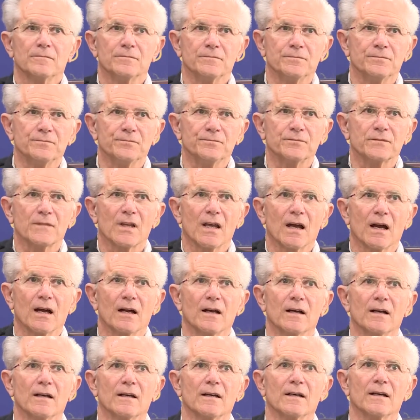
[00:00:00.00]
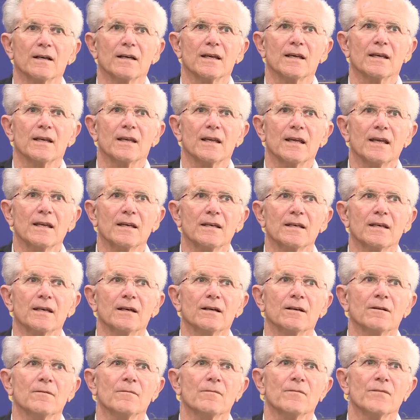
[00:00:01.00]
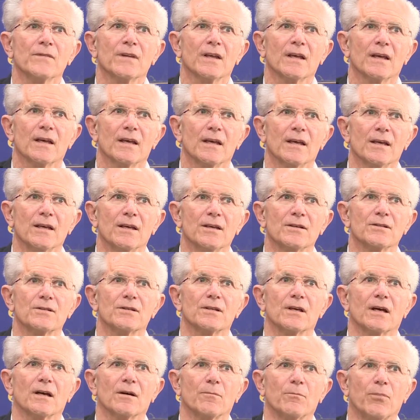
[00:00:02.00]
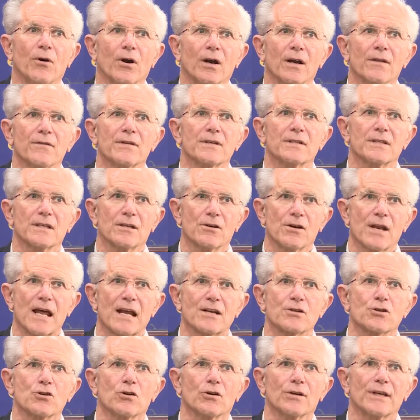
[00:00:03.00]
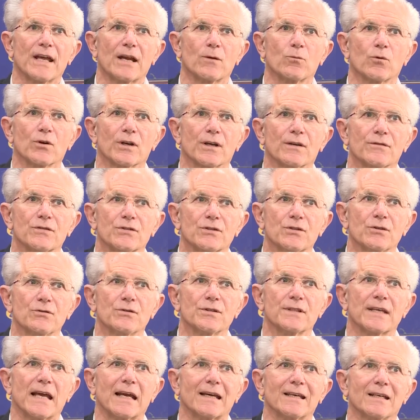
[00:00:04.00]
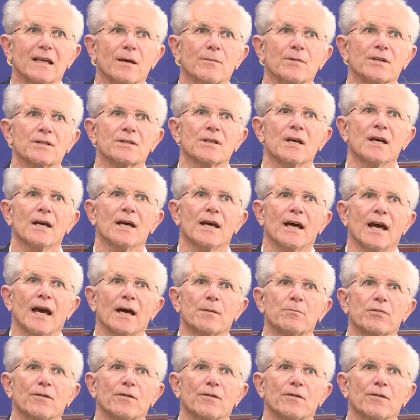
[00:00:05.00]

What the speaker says: in India, is part of this international network of students, academics, and